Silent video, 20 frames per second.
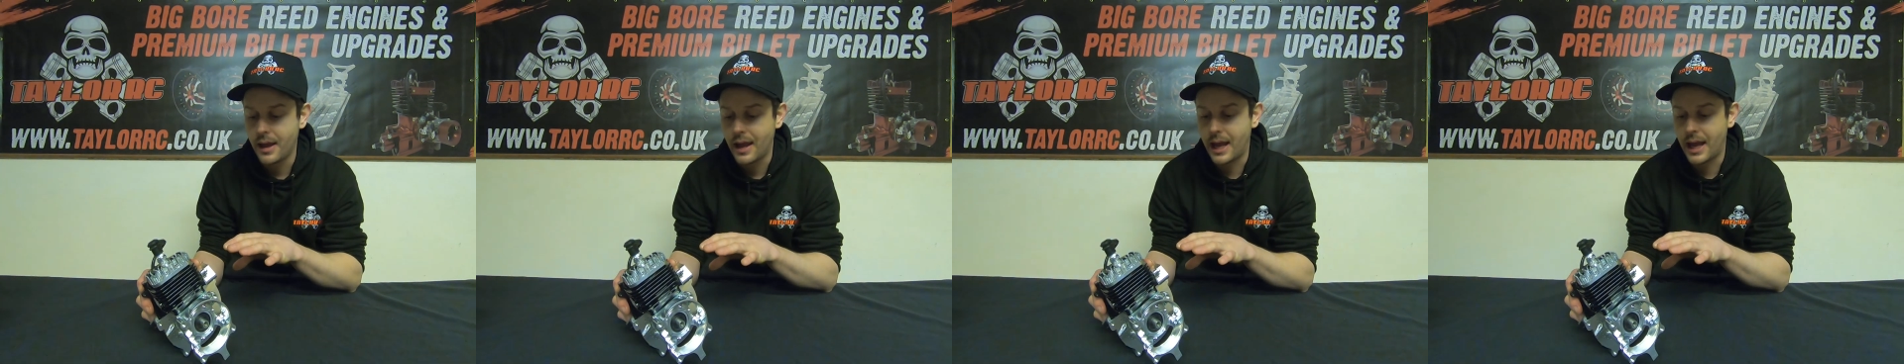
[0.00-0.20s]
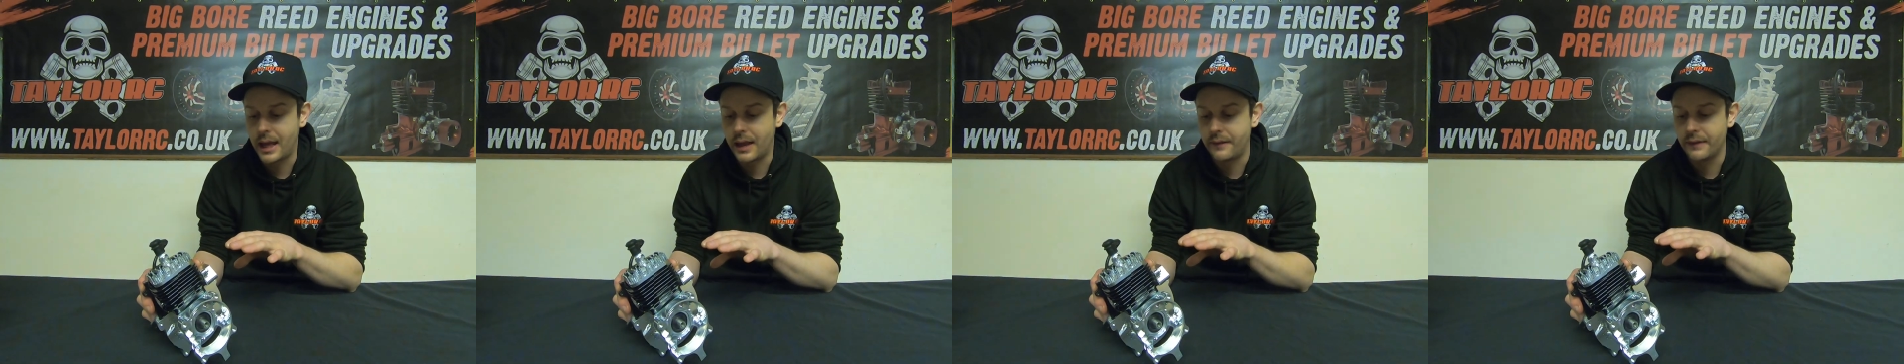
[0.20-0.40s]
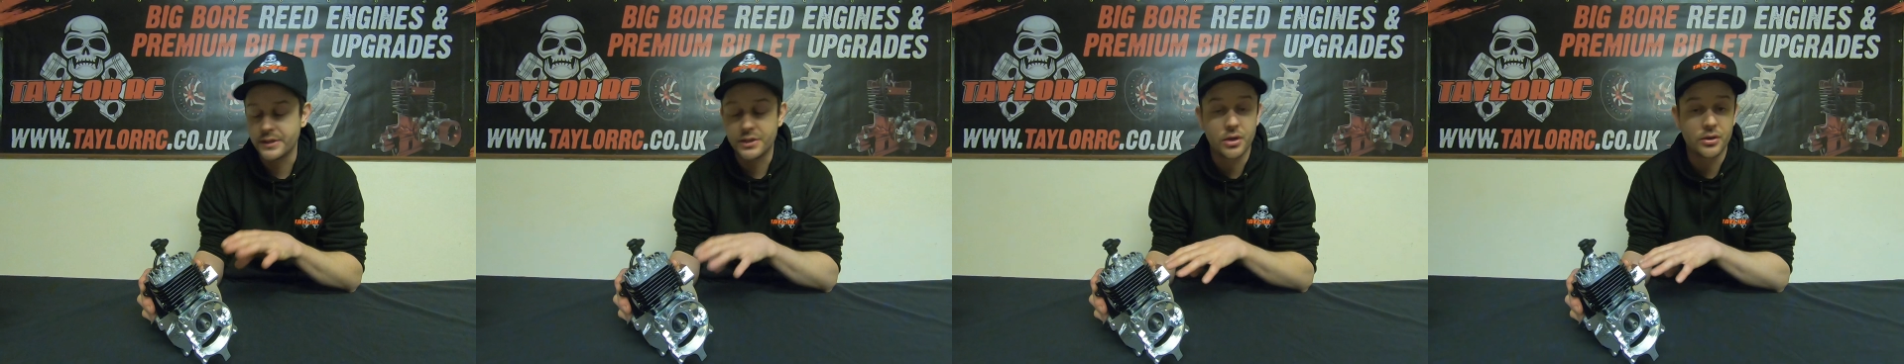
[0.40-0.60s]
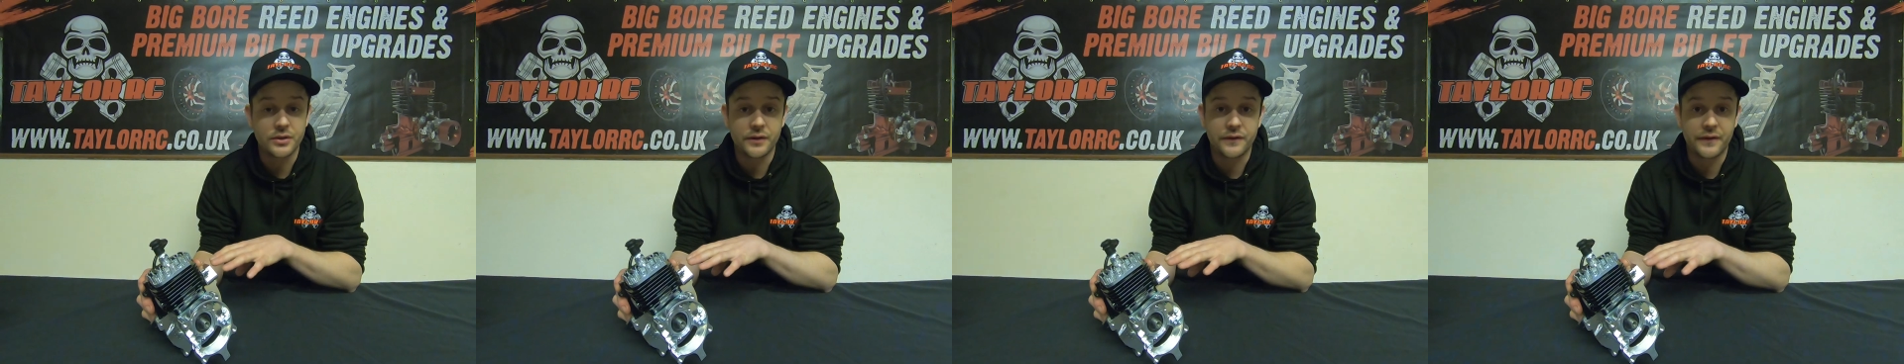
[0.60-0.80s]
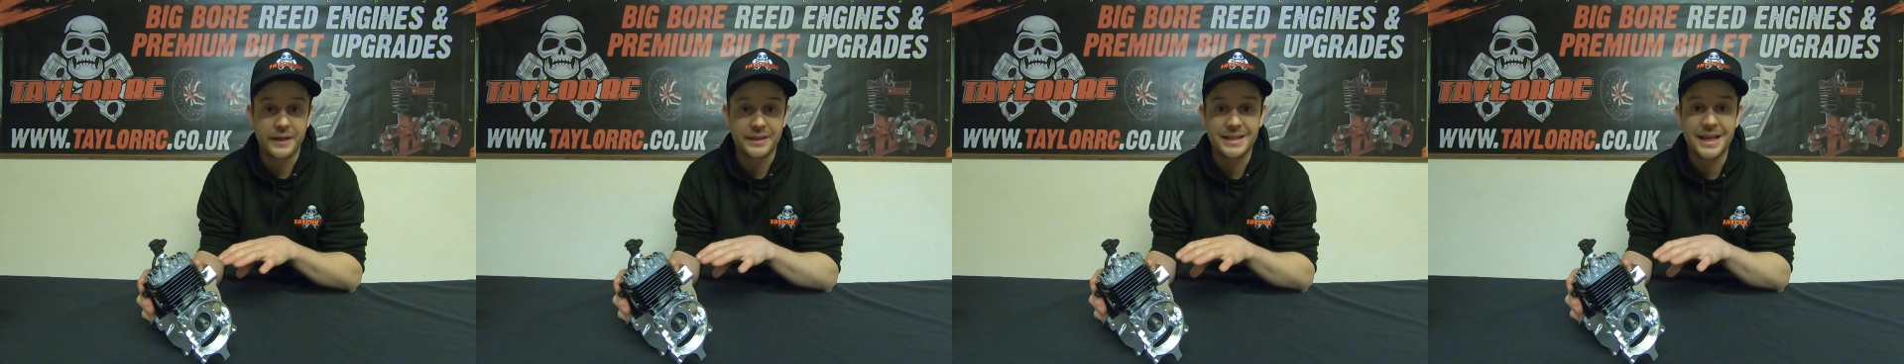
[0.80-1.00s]
and there's lots
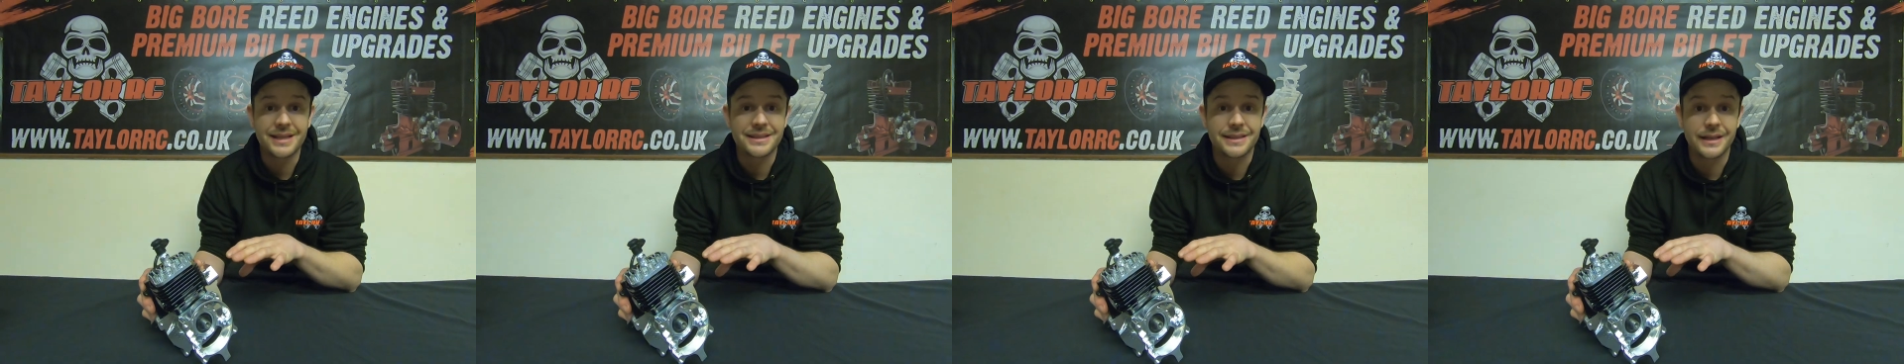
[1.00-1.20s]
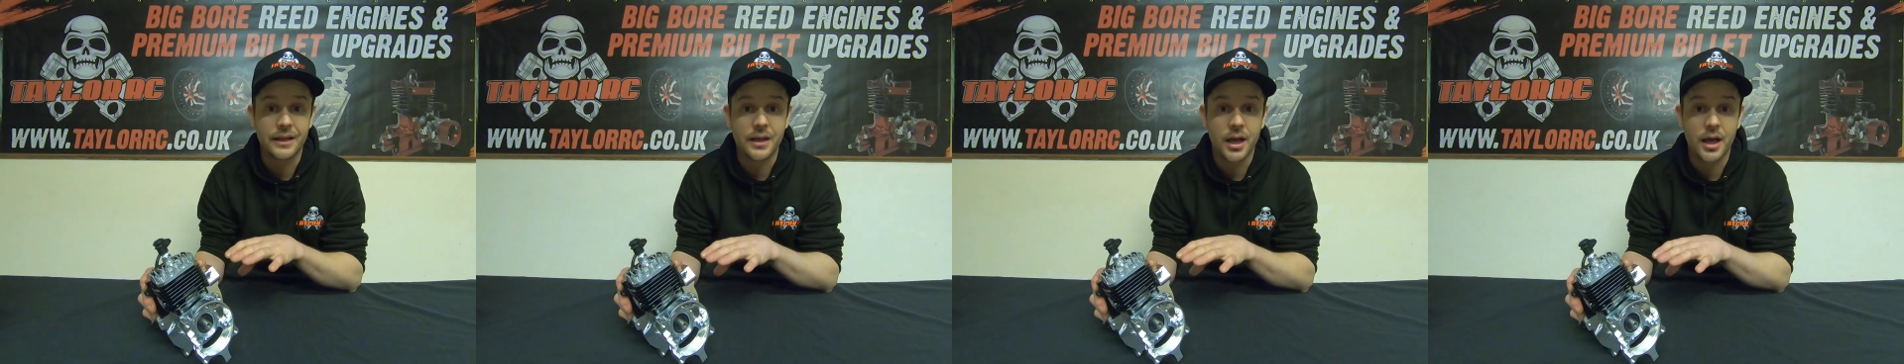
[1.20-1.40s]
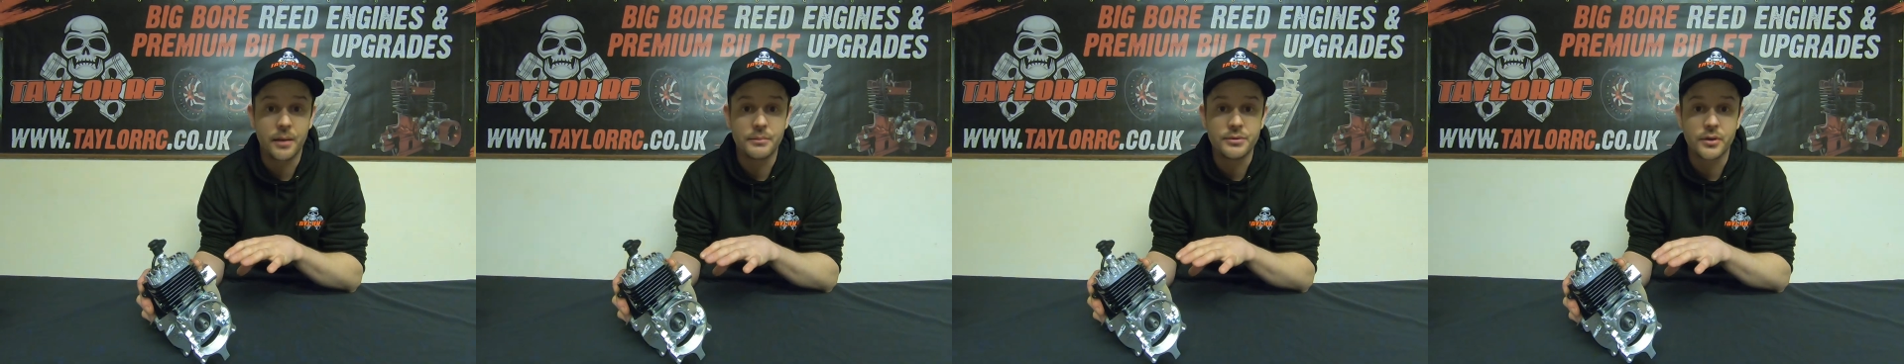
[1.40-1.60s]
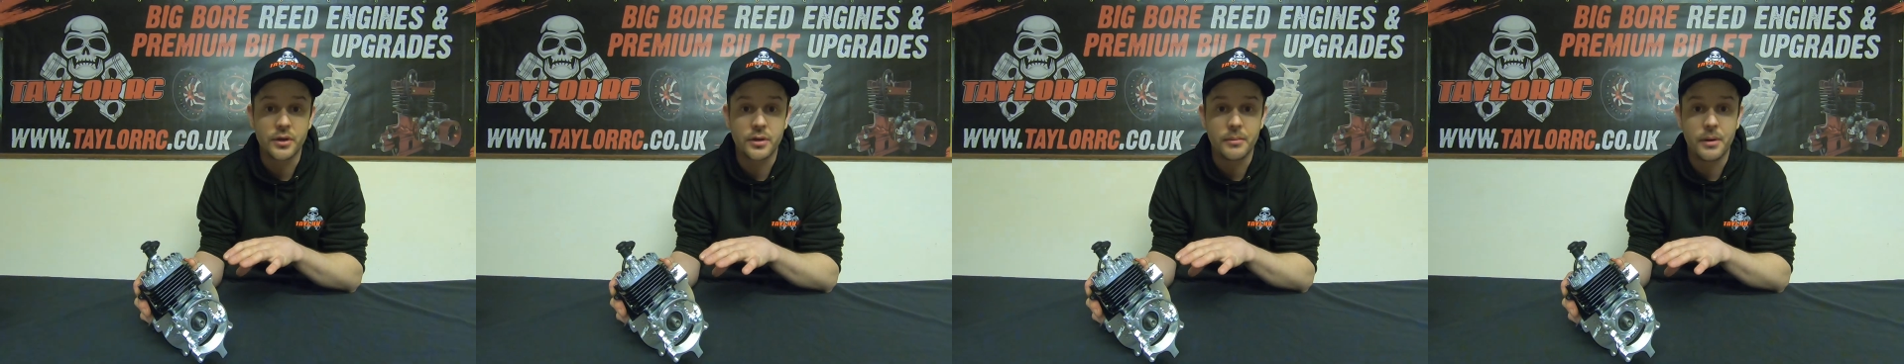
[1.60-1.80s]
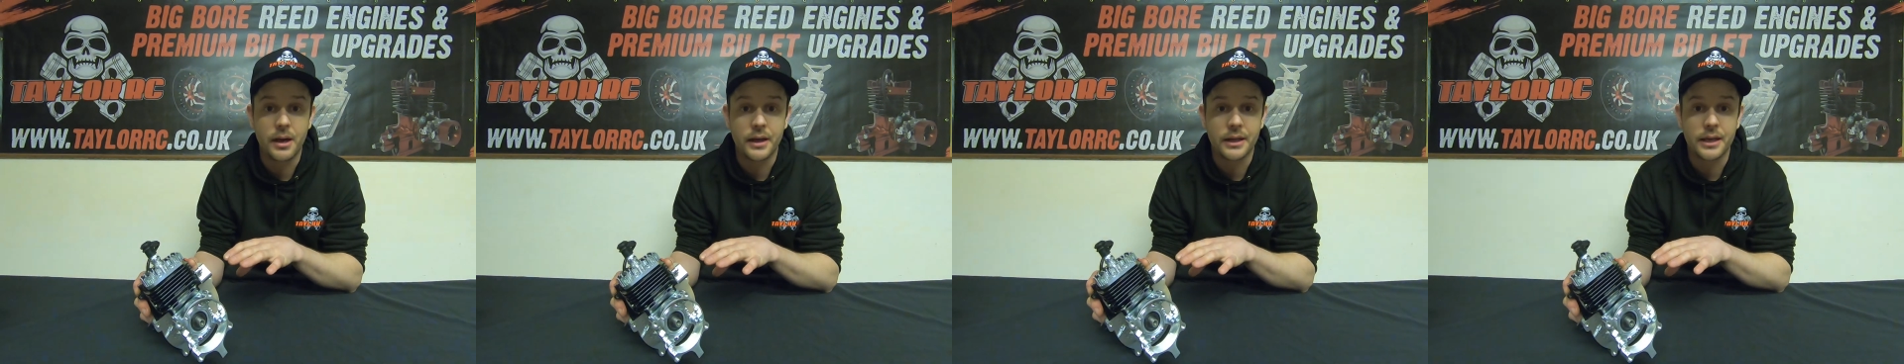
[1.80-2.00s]
of fantastic carbs on the
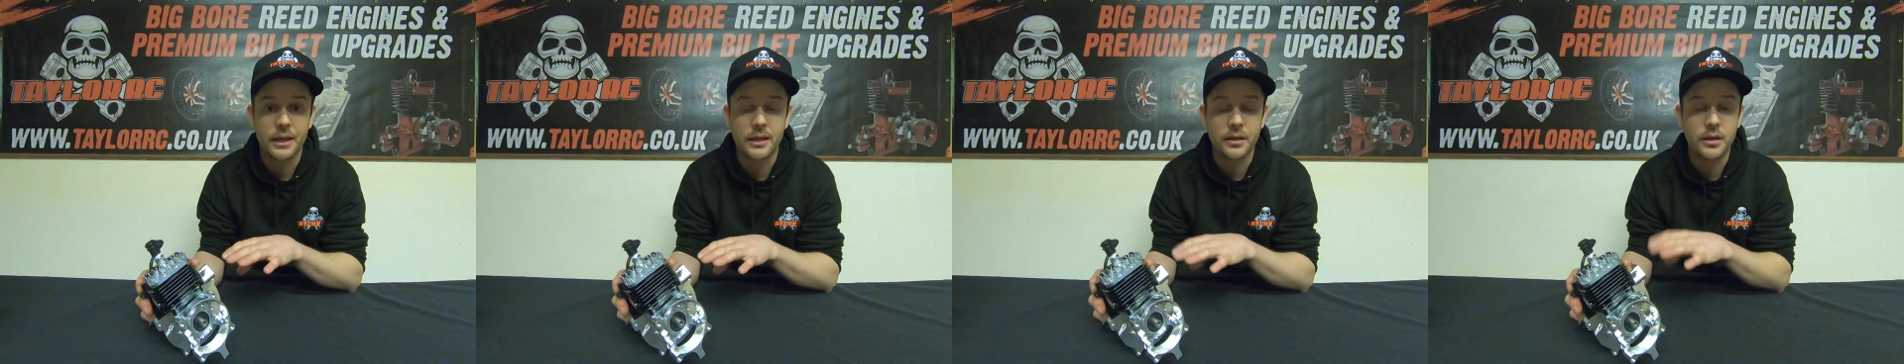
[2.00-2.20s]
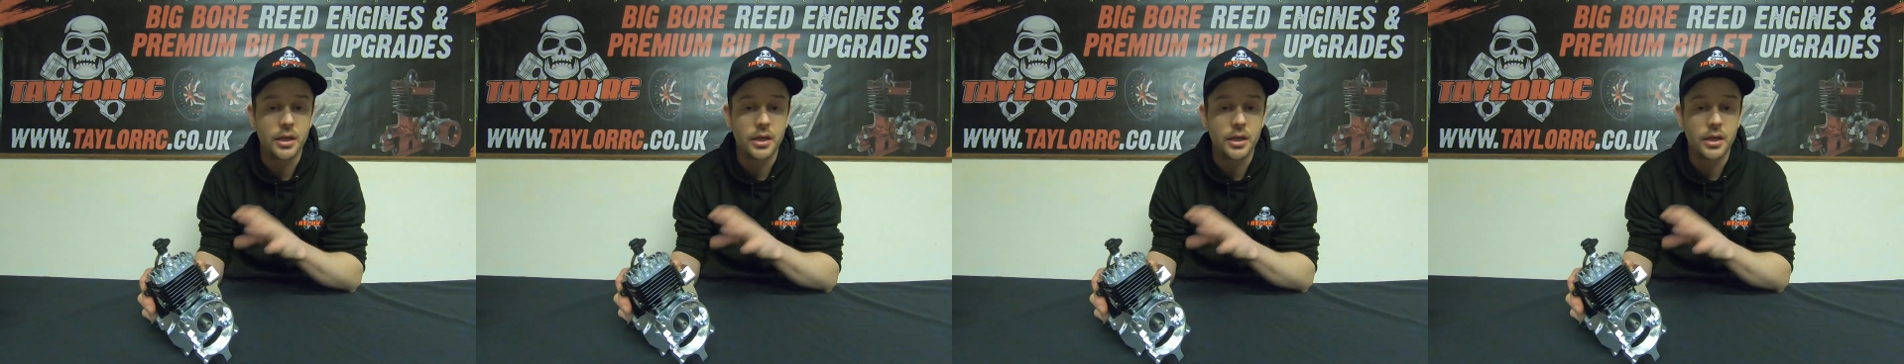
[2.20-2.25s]
market,